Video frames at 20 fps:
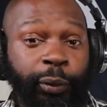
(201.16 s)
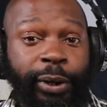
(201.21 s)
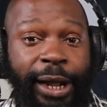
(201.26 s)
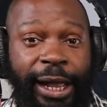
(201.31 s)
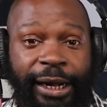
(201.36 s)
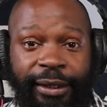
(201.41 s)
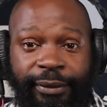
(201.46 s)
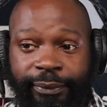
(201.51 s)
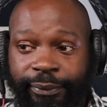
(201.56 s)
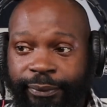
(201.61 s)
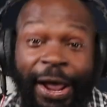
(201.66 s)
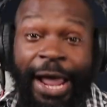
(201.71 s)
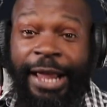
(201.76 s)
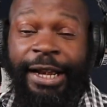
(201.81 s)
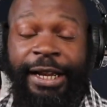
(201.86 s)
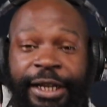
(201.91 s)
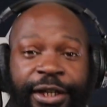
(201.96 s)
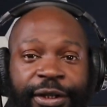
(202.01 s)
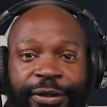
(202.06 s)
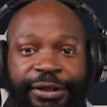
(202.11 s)
You gotta
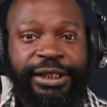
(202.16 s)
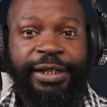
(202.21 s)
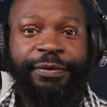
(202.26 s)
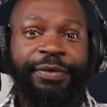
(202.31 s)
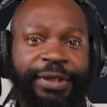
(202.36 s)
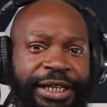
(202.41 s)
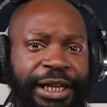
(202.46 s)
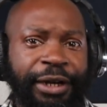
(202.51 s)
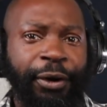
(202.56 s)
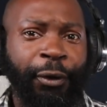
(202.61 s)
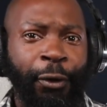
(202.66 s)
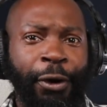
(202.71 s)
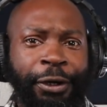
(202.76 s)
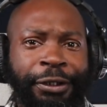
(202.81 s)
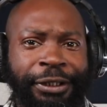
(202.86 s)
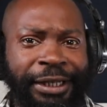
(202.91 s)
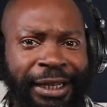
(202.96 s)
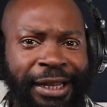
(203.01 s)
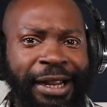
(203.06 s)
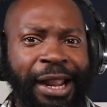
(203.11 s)
find it in yourself to get
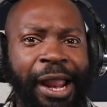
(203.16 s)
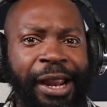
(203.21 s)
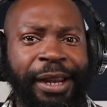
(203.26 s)
crunk, to get